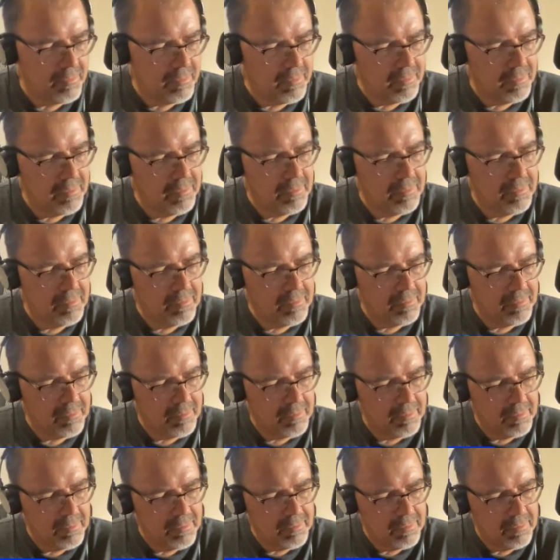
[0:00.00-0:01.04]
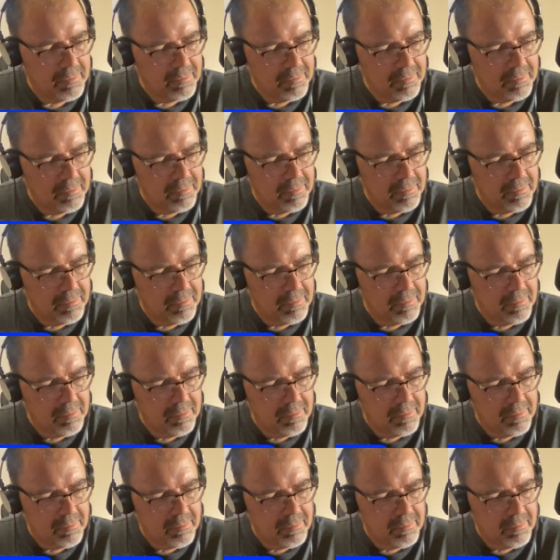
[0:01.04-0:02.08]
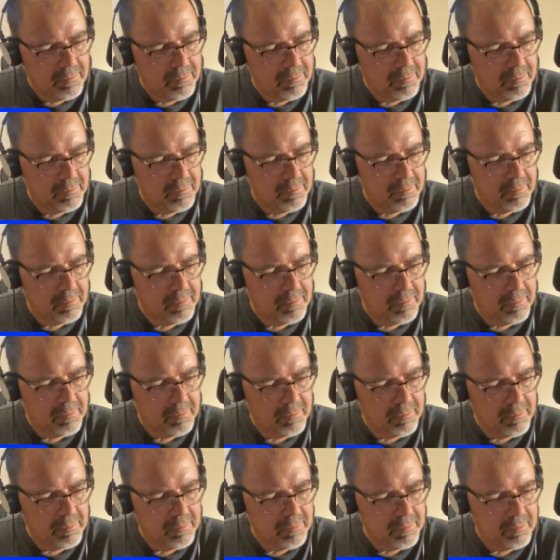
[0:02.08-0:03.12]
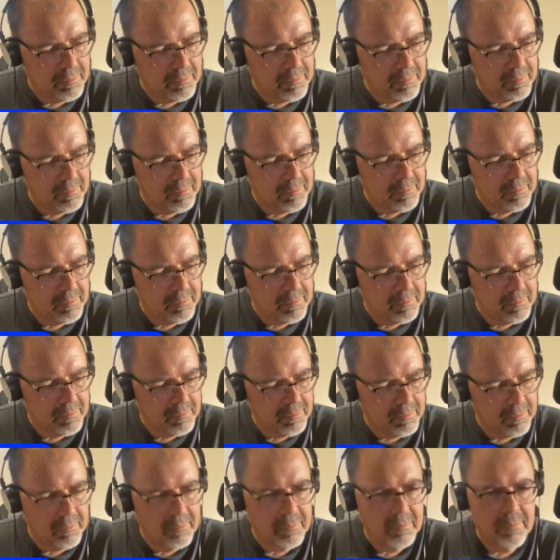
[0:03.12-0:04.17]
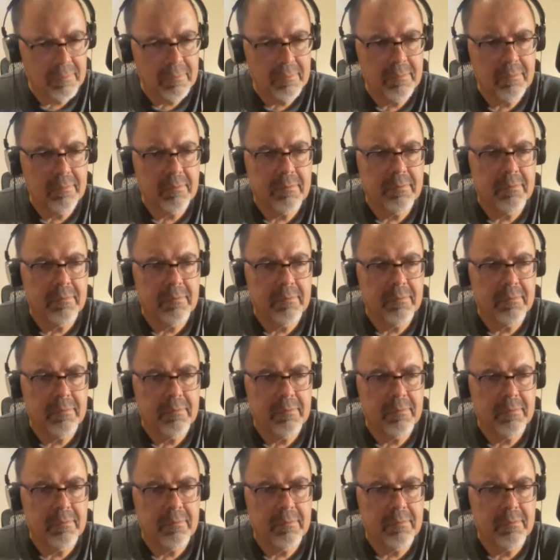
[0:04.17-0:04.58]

(not speaking)